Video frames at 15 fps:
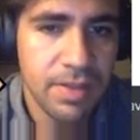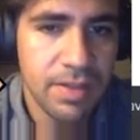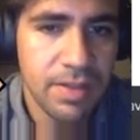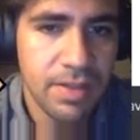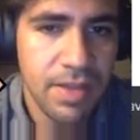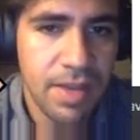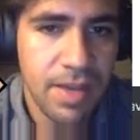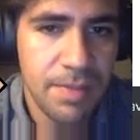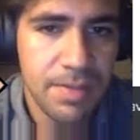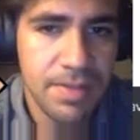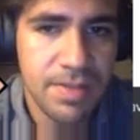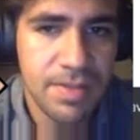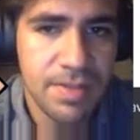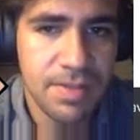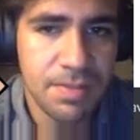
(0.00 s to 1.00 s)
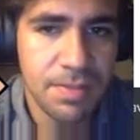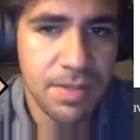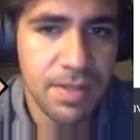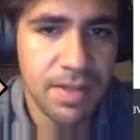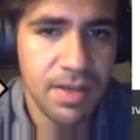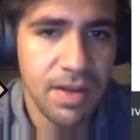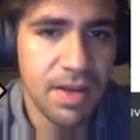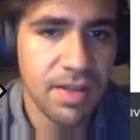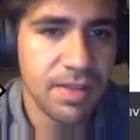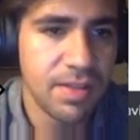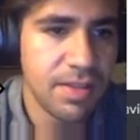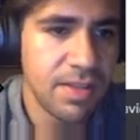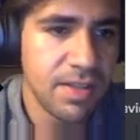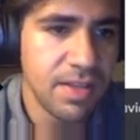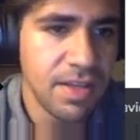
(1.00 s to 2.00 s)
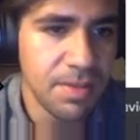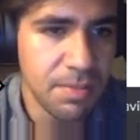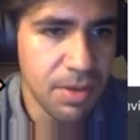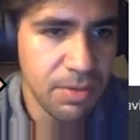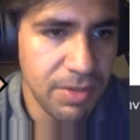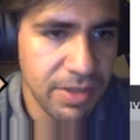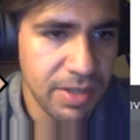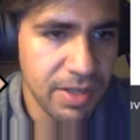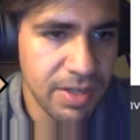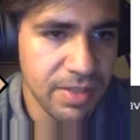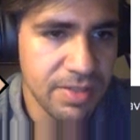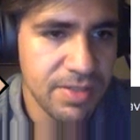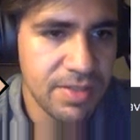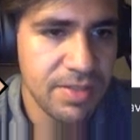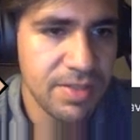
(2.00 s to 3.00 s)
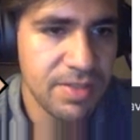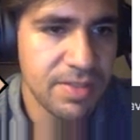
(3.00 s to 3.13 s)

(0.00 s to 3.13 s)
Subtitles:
It happens to be on the emoticons,